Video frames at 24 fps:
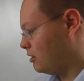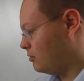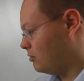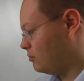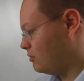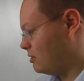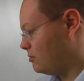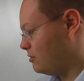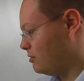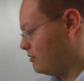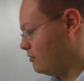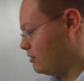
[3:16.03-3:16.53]

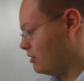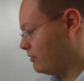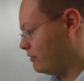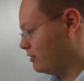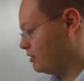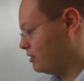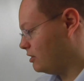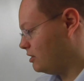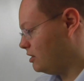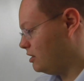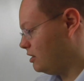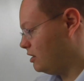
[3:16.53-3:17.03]
maybe we have a
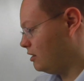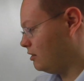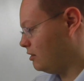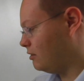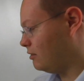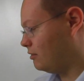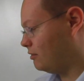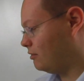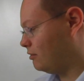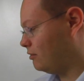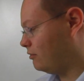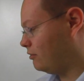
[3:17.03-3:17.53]
T
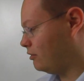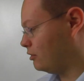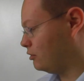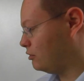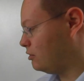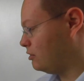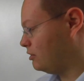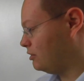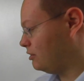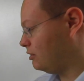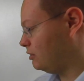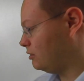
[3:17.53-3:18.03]
for
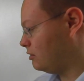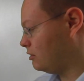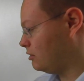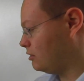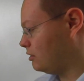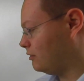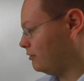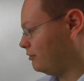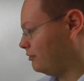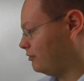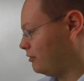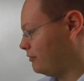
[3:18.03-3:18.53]

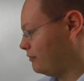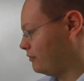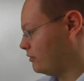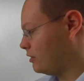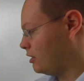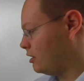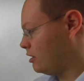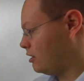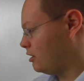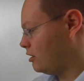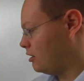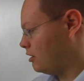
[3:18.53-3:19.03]
Düsseldorf,
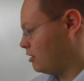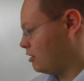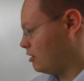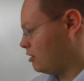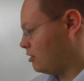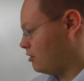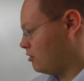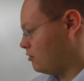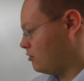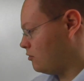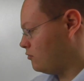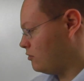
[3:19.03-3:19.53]

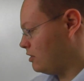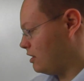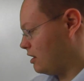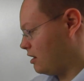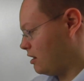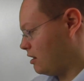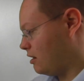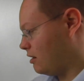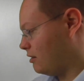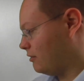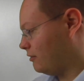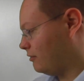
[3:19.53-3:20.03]
we
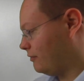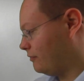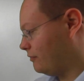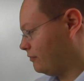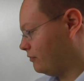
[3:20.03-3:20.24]
have